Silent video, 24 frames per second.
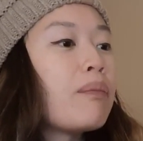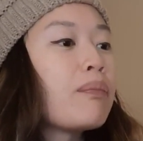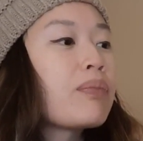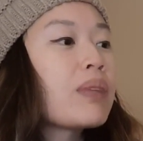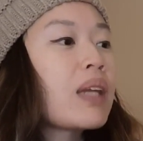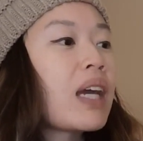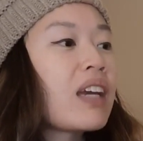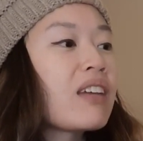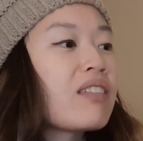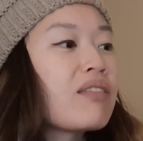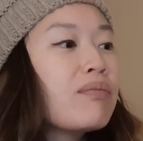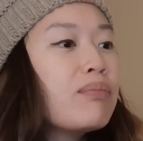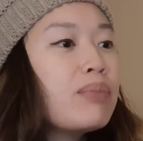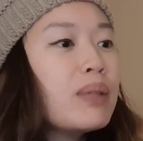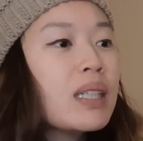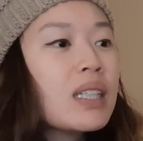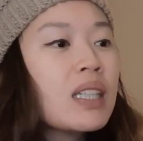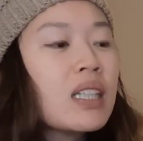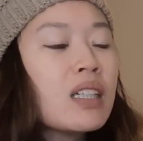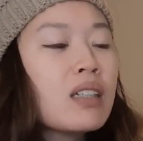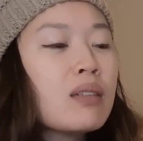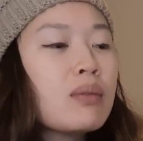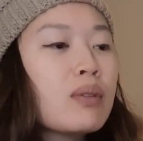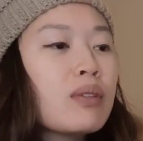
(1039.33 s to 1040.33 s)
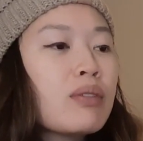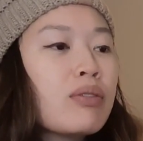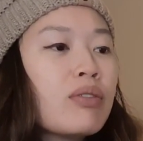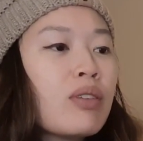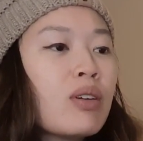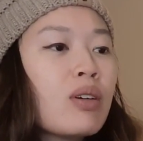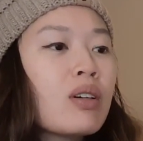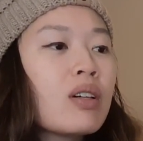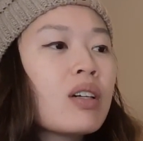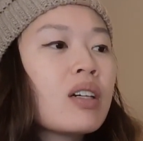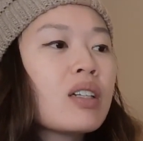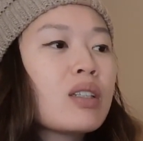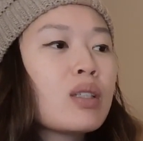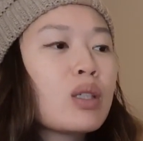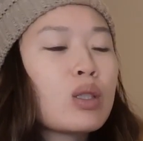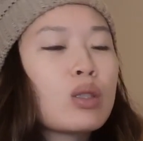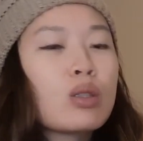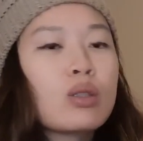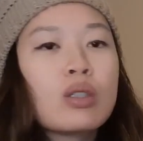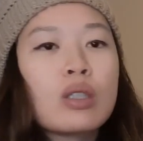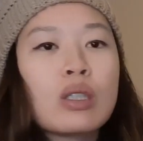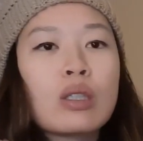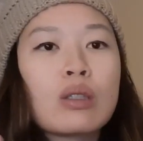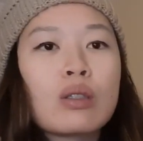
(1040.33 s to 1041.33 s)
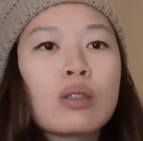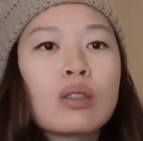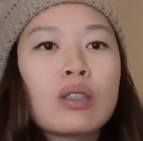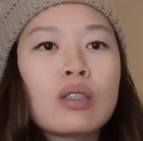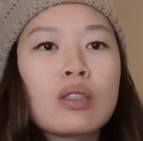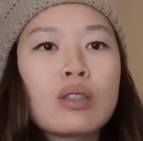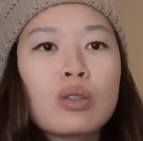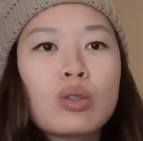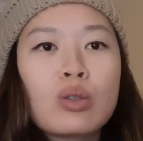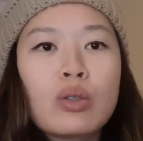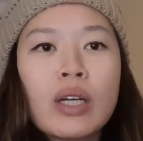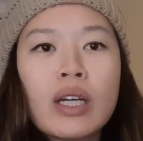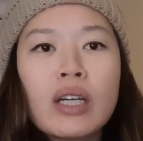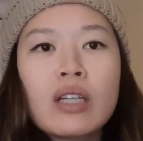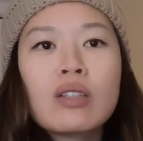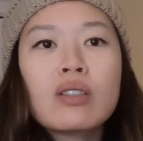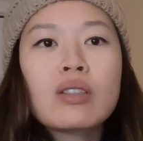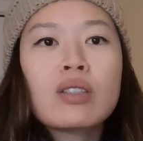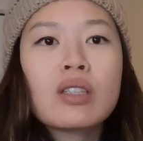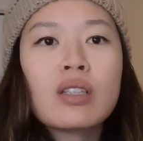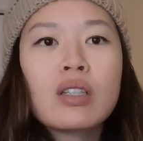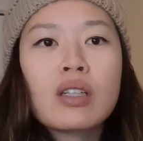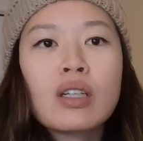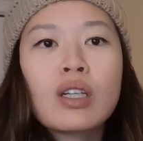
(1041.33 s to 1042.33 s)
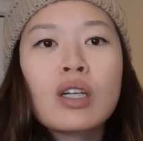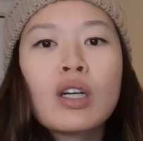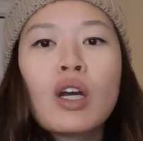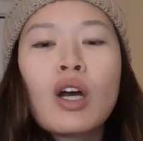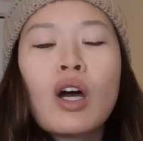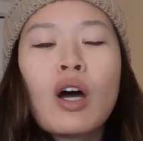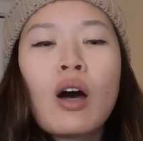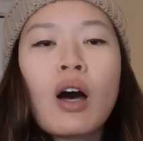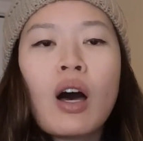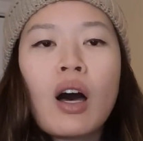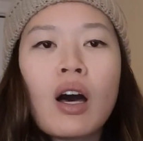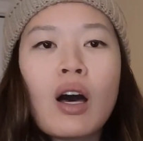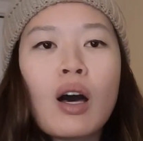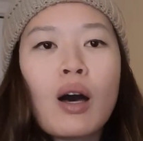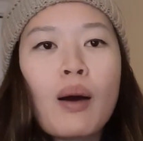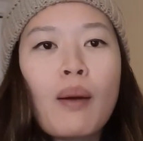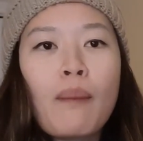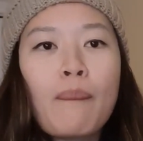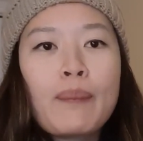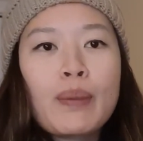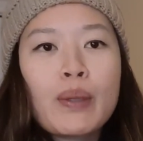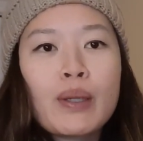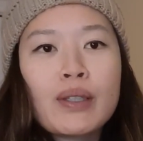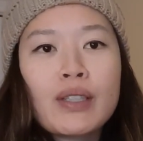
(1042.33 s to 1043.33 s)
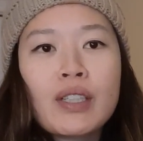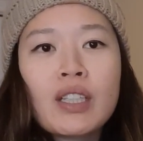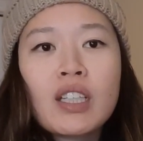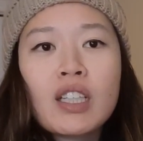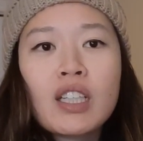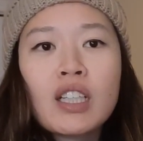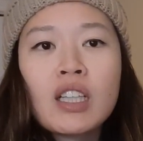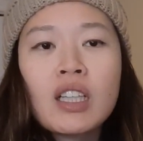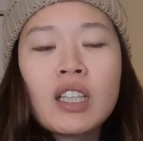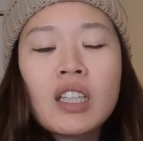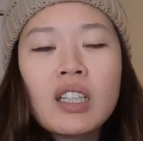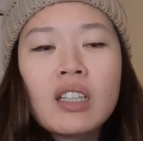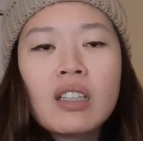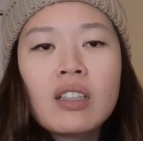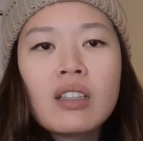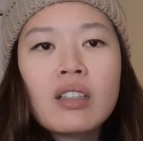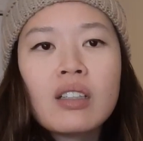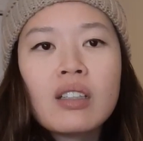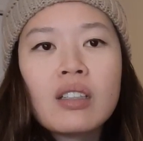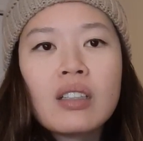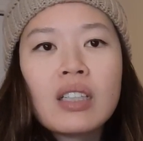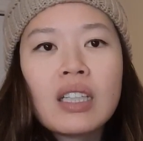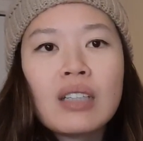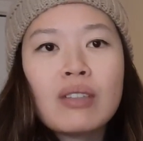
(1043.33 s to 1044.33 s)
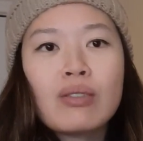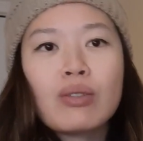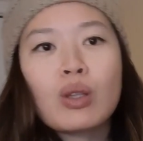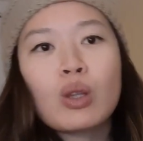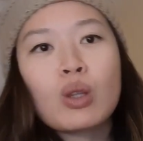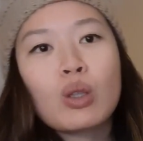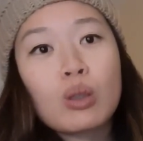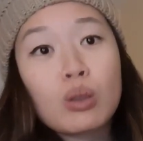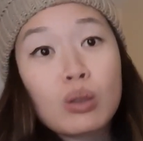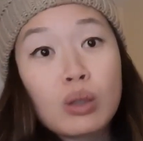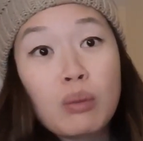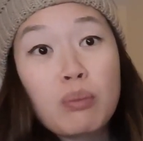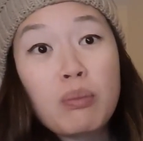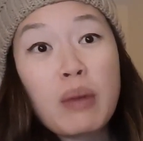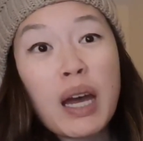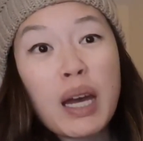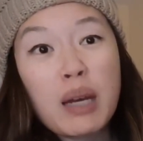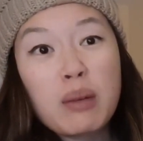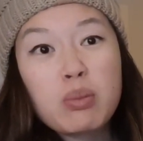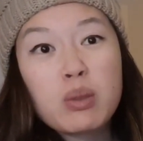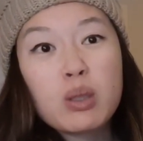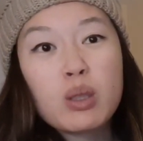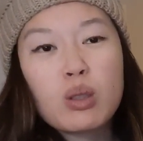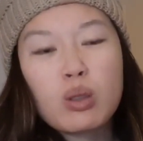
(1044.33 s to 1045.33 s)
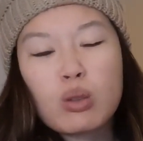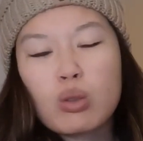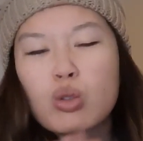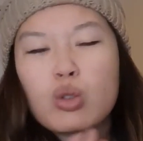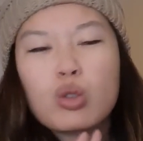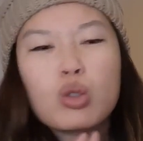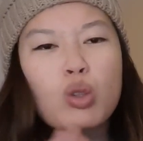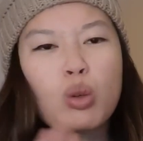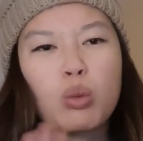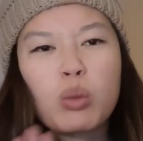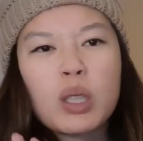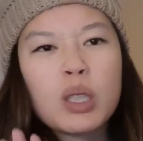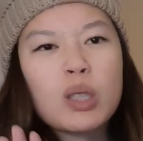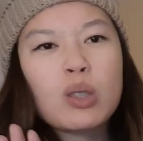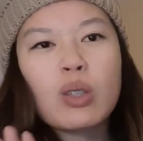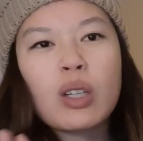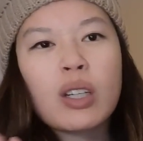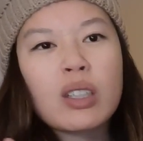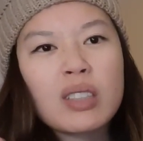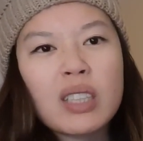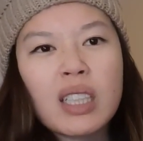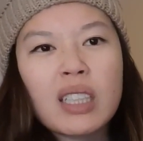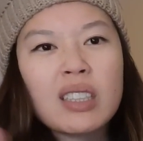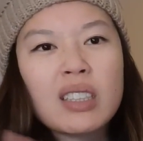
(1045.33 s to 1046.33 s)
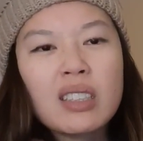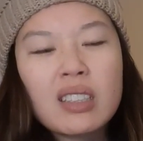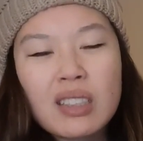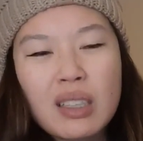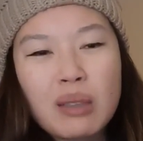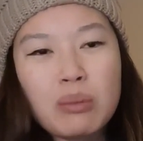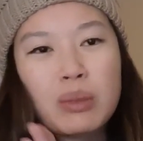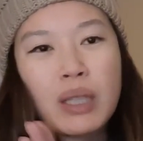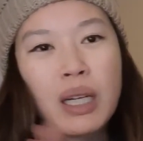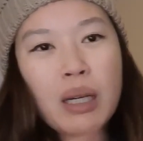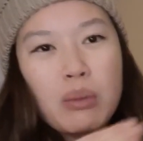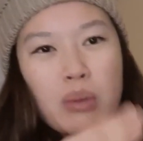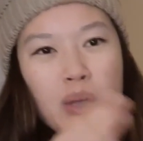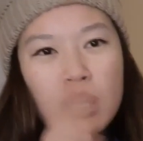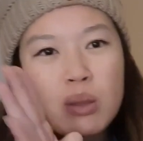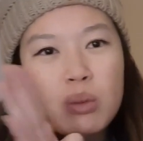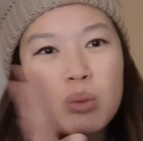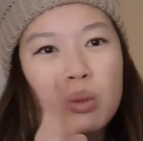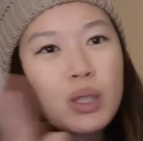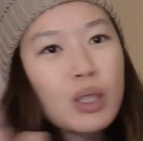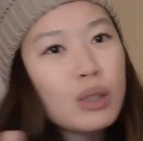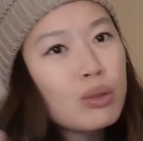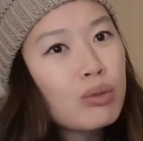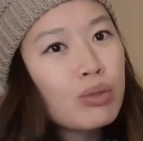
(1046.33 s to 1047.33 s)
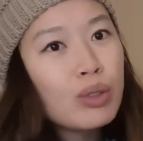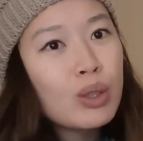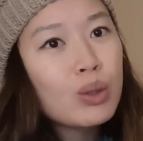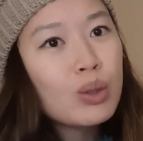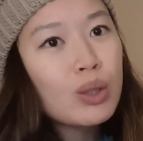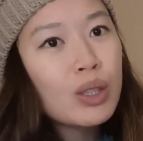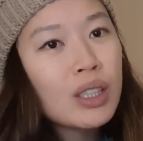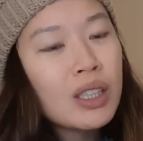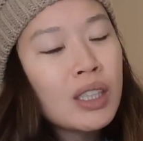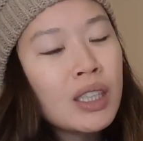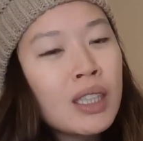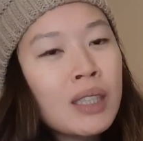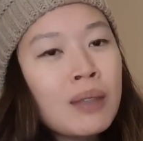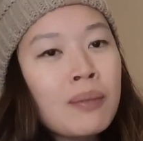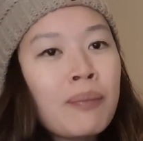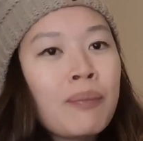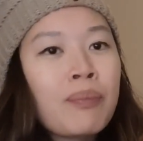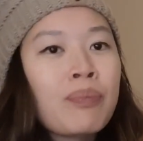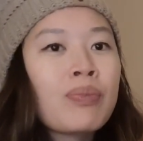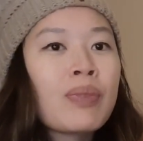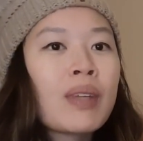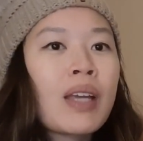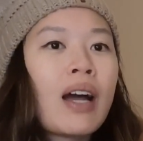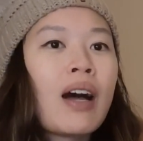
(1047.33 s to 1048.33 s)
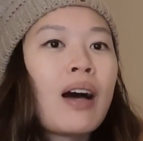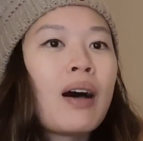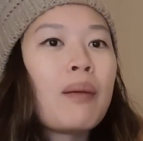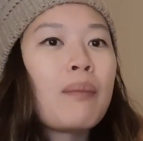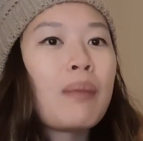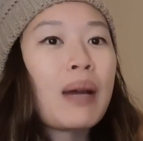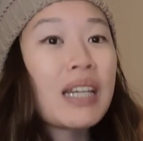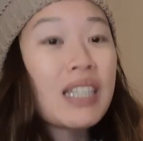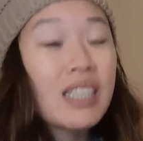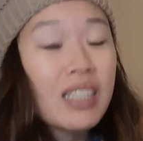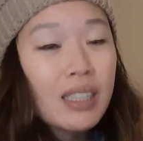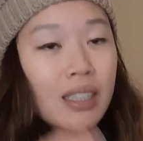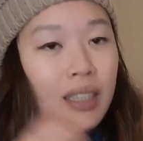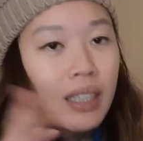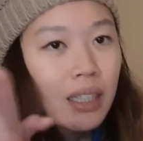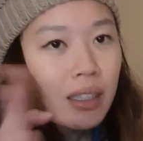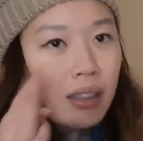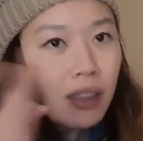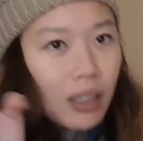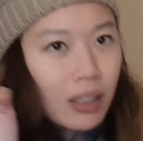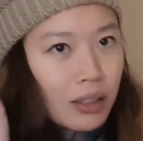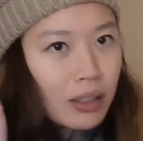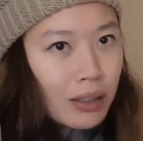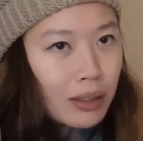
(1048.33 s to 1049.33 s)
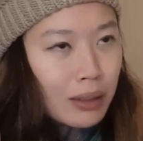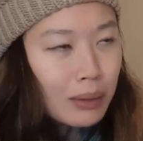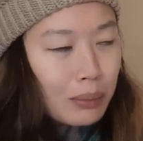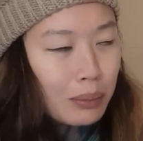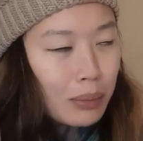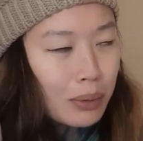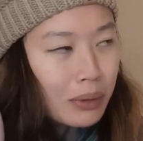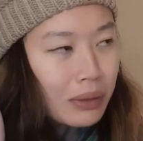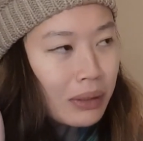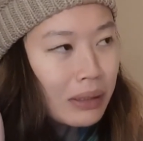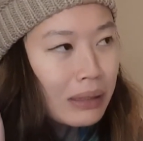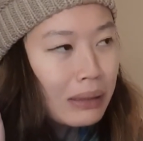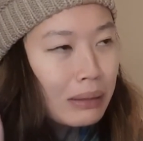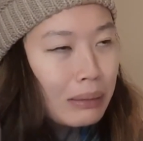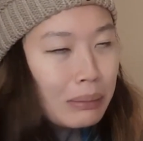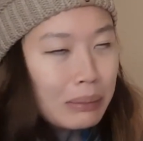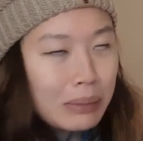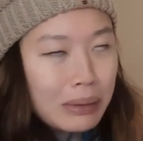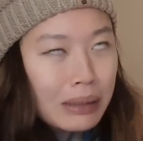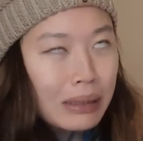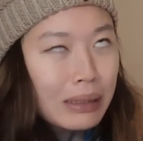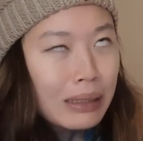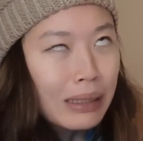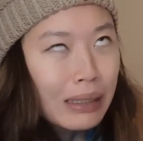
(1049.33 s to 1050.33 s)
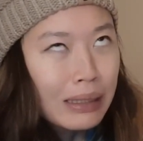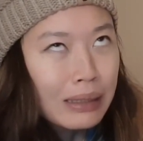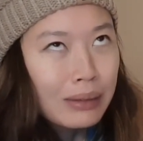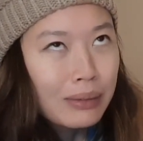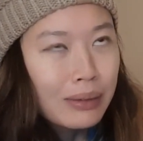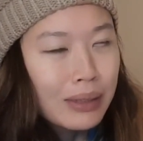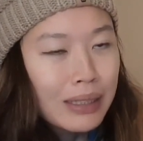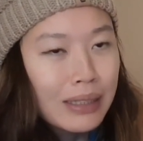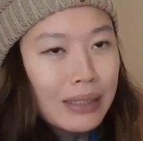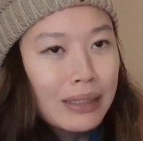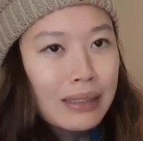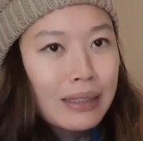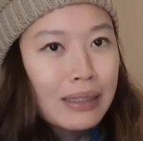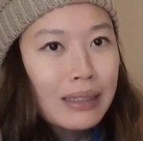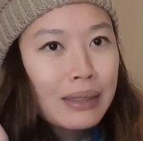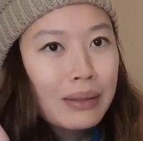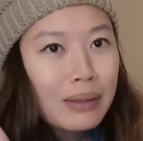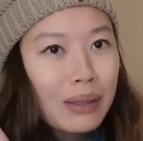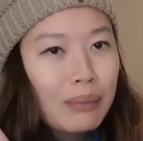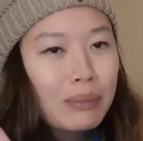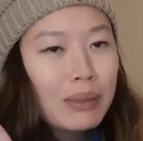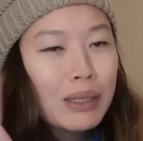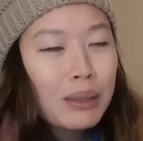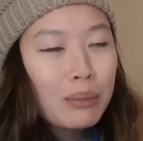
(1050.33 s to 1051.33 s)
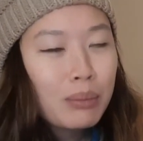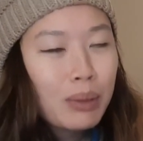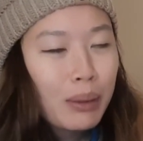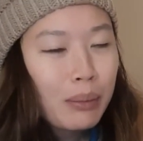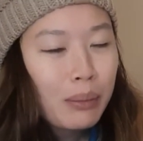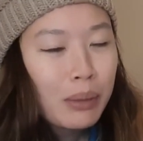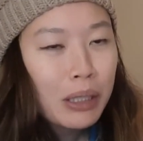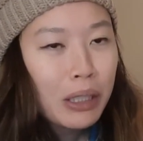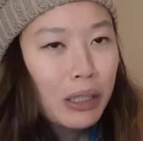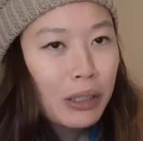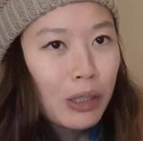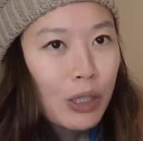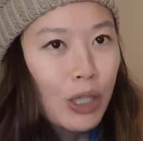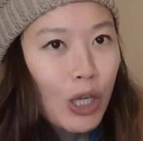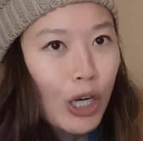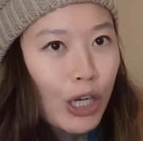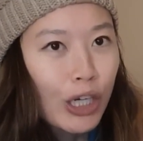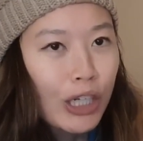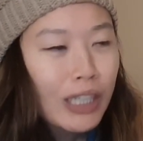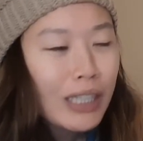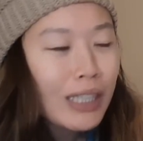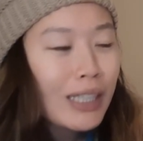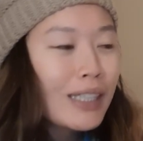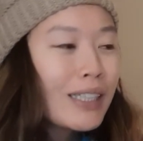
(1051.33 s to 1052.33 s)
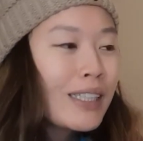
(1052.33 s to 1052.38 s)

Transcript: I've been here before. The trails are pretty clear, even though the maps, there's so many trails that sometimes it's confusing. I did get lost at some point, but anyways, I'm gonna blame it on the dark.